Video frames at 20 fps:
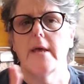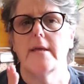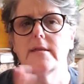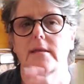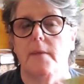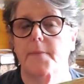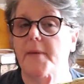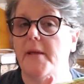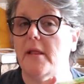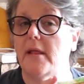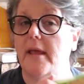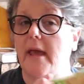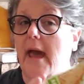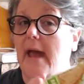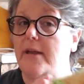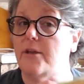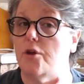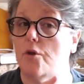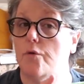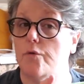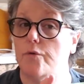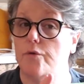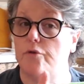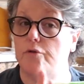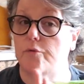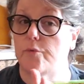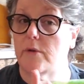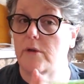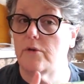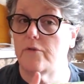Typically, I don't
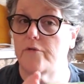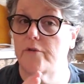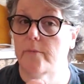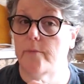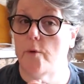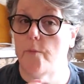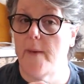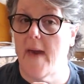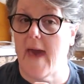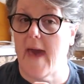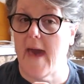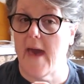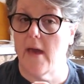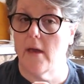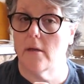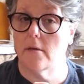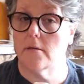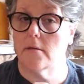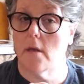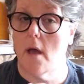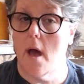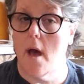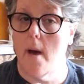use reusable bags,